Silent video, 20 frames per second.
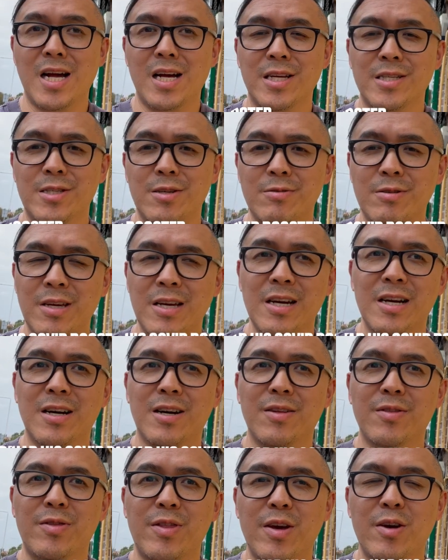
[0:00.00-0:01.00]
So
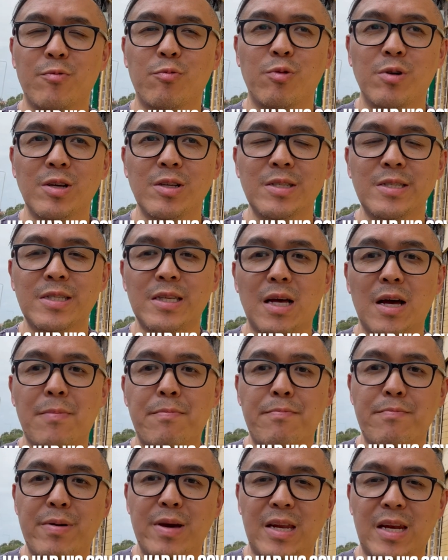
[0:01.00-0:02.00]
yeah, there was a
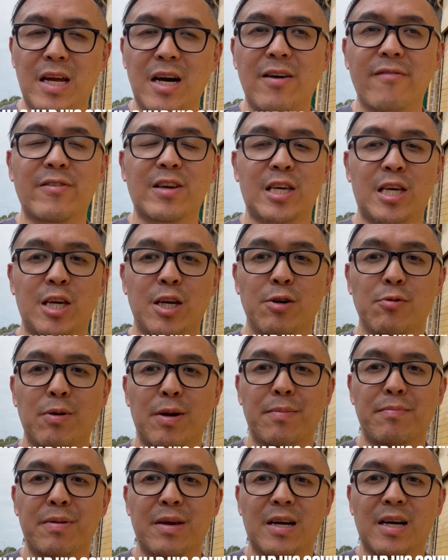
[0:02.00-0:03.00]
bit of
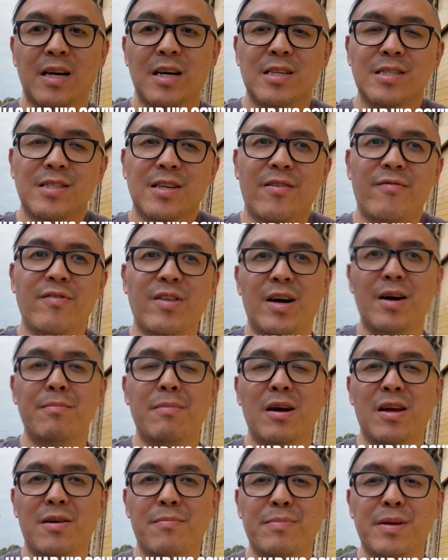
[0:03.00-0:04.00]
queuing because of the
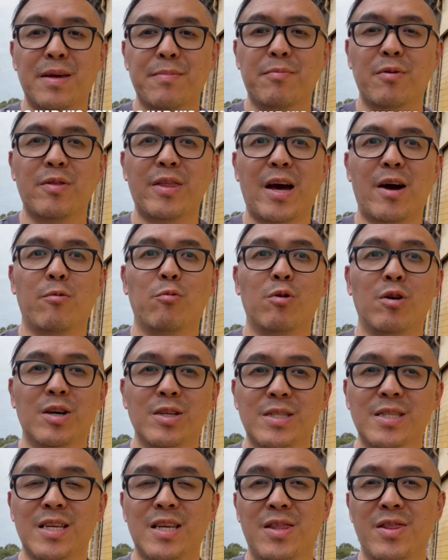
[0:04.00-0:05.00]
amount of people that
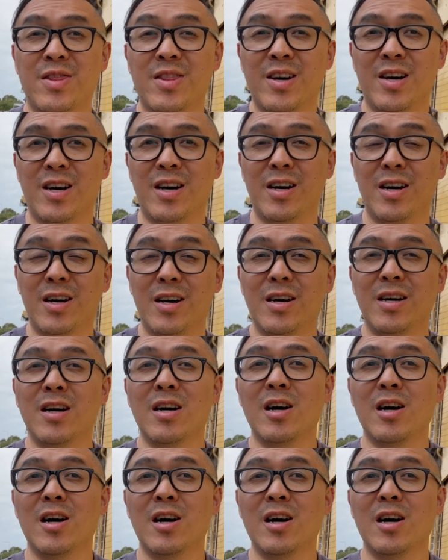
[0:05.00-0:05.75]
was in the